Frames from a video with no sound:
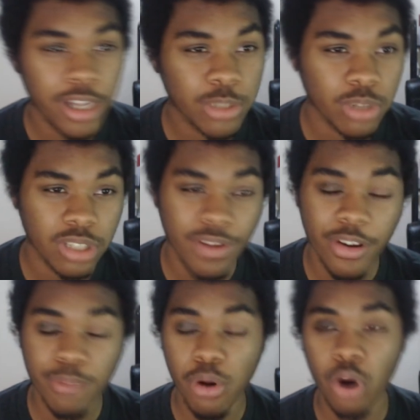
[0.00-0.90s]
points, which is
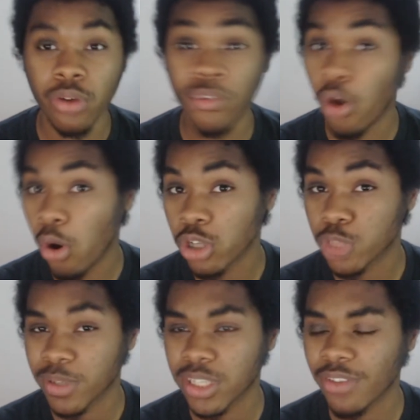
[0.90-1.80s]
very important for
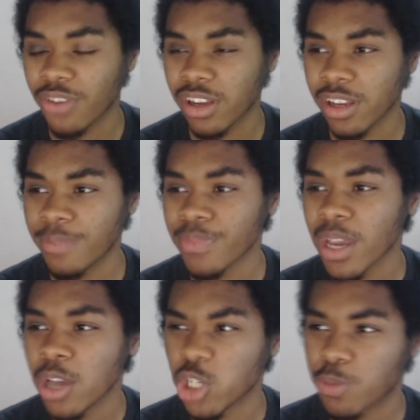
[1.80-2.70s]
us specifically,
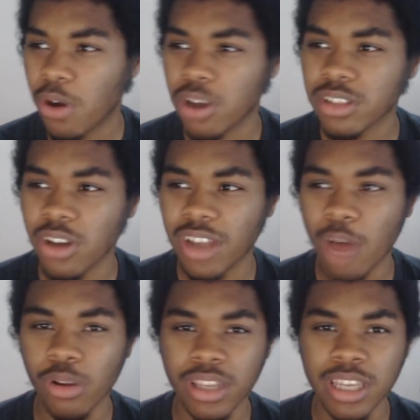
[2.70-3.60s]
just because
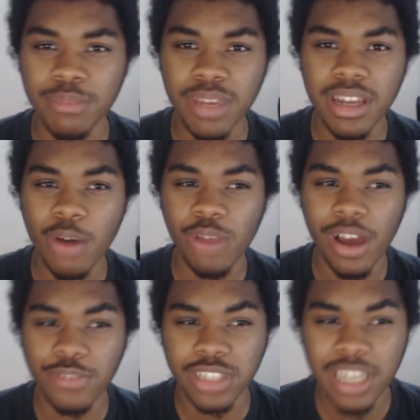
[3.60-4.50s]
that will mean that
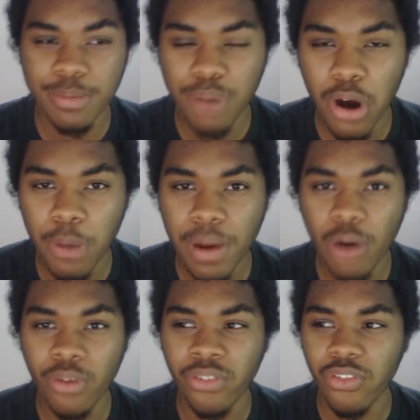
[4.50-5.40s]
we'll have to keep up
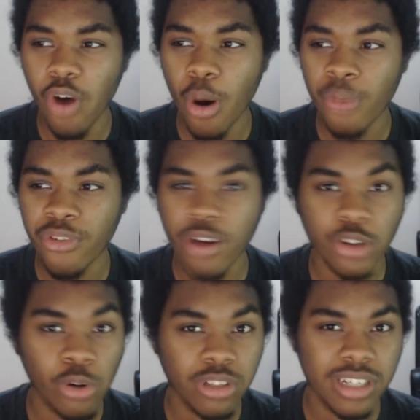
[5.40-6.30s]
our form
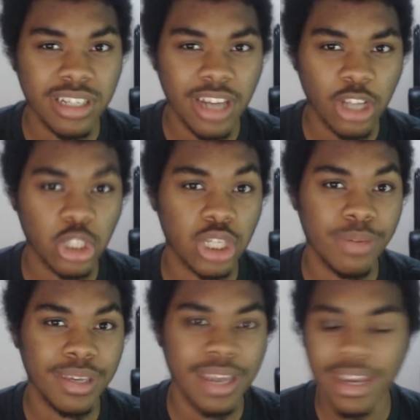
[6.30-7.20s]
throughout the whole season, not just
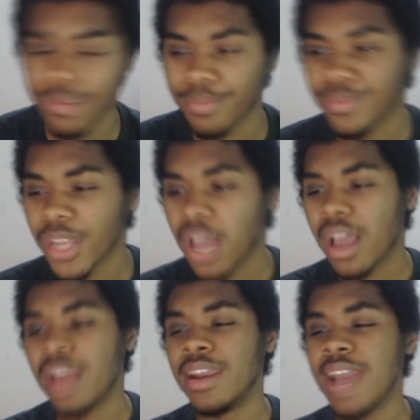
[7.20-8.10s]
the beginning.
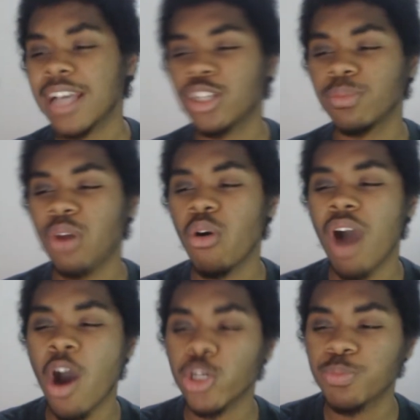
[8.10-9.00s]
Next up
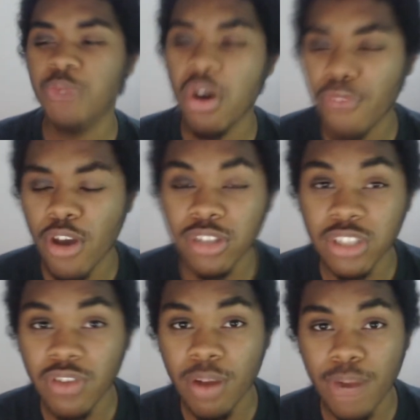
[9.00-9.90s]
though, Augsburg
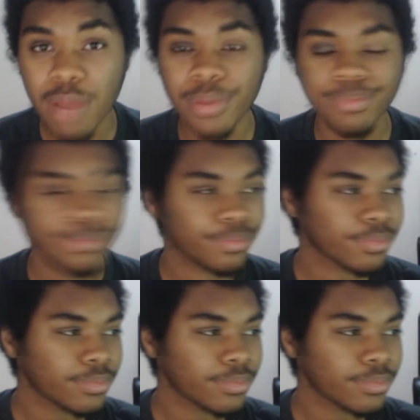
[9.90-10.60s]
versus Werder Bremen.